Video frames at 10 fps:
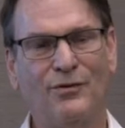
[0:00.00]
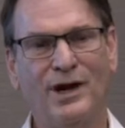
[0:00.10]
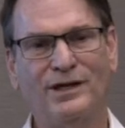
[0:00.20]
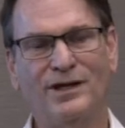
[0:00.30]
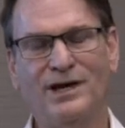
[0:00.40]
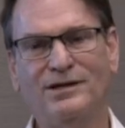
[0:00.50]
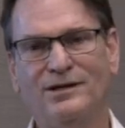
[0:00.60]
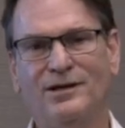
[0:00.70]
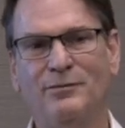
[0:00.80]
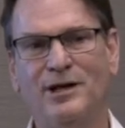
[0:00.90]
I talked a
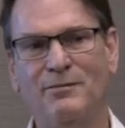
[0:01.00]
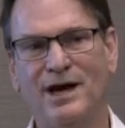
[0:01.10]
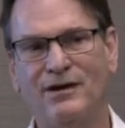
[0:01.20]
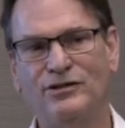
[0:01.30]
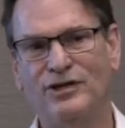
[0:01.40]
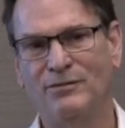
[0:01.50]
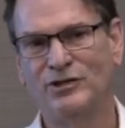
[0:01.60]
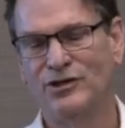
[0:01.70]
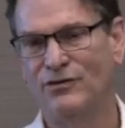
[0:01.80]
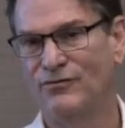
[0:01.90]
little bit about
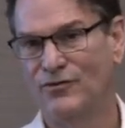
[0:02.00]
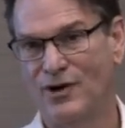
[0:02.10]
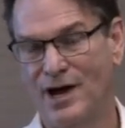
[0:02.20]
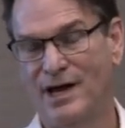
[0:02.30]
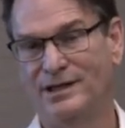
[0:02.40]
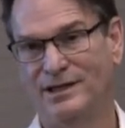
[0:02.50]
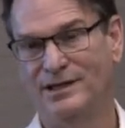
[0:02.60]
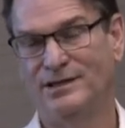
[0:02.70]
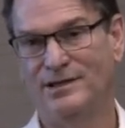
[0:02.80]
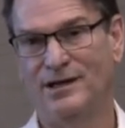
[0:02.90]
gemstone
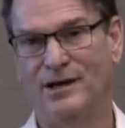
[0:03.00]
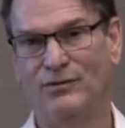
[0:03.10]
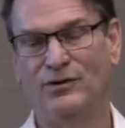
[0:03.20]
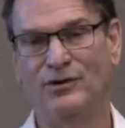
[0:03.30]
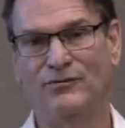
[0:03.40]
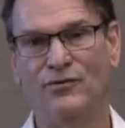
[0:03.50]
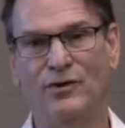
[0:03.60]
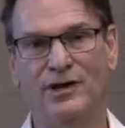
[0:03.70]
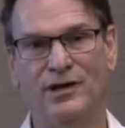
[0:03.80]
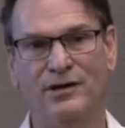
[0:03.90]
varieties that I would look for
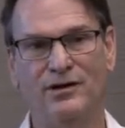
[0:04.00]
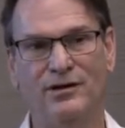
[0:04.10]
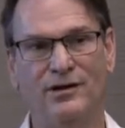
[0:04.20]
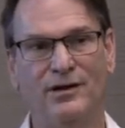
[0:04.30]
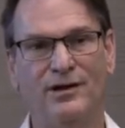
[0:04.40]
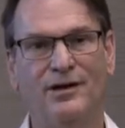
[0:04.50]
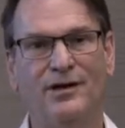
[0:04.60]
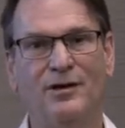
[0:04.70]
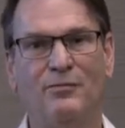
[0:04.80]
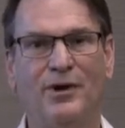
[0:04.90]
here,
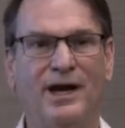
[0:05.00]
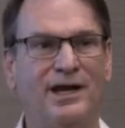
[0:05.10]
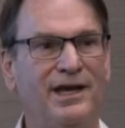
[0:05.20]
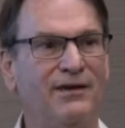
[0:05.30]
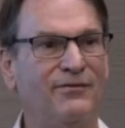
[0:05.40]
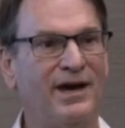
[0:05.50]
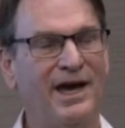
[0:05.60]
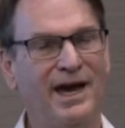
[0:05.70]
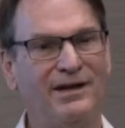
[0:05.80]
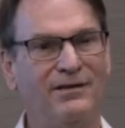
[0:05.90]
but if I
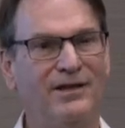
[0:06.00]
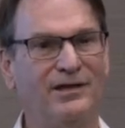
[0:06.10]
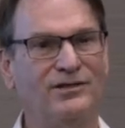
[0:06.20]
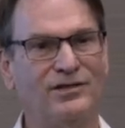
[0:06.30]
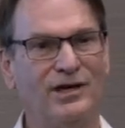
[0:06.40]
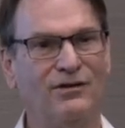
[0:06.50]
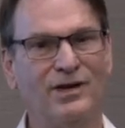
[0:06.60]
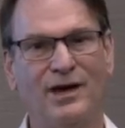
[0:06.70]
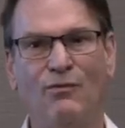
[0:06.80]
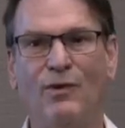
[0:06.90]
had to then say,
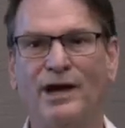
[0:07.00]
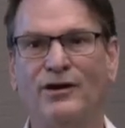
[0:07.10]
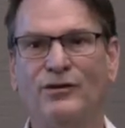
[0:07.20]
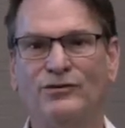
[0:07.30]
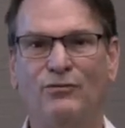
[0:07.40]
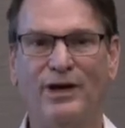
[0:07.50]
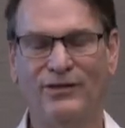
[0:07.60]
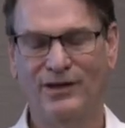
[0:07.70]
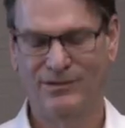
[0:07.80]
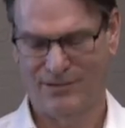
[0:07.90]
okay, what goes with
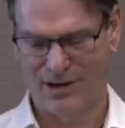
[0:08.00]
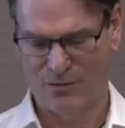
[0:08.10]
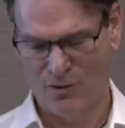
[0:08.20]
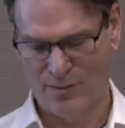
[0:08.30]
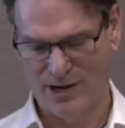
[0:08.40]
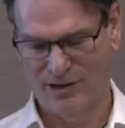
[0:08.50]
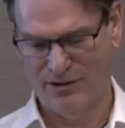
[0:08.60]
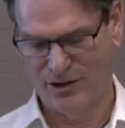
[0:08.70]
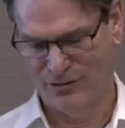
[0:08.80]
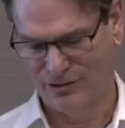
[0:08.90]
it? I wrote my little
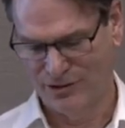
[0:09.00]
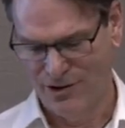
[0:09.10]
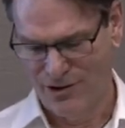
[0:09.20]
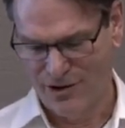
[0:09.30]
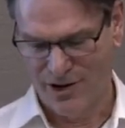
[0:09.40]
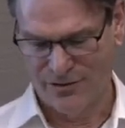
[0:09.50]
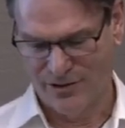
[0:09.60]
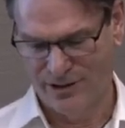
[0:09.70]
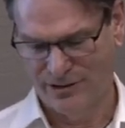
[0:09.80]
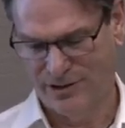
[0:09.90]
notes.
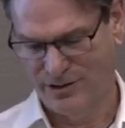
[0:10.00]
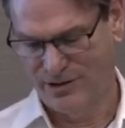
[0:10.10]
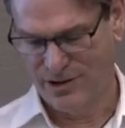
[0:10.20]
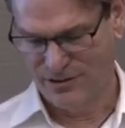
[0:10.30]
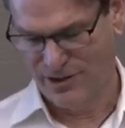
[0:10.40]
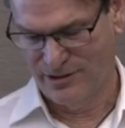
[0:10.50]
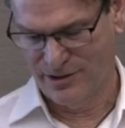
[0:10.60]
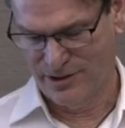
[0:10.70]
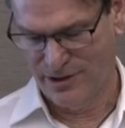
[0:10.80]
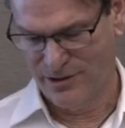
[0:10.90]
Authentic,
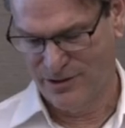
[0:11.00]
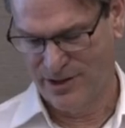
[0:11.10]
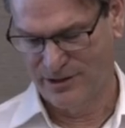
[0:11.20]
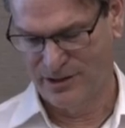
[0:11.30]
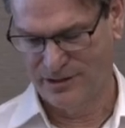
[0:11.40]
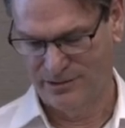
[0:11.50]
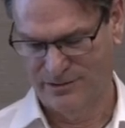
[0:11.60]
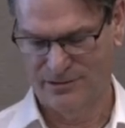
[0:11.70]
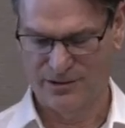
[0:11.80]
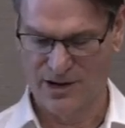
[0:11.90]
authentic, authentic.
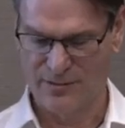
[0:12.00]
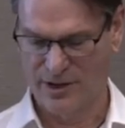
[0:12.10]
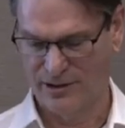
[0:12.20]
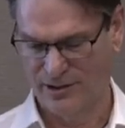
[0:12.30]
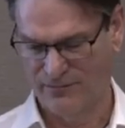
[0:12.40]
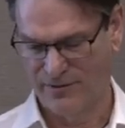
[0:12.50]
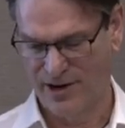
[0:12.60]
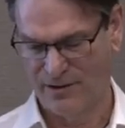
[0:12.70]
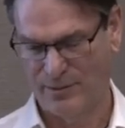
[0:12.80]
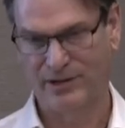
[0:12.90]
comma,
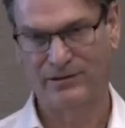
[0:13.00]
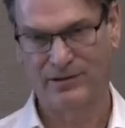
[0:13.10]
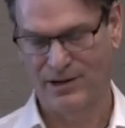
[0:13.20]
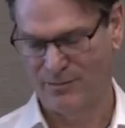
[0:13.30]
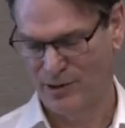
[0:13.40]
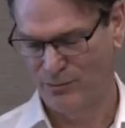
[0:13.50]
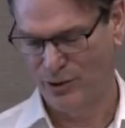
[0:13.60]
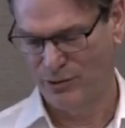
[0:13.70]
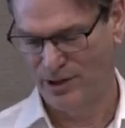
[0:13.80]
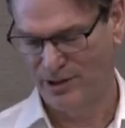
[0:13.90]
environment, comma,
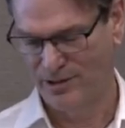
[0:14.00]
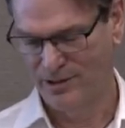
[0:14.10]
beauty,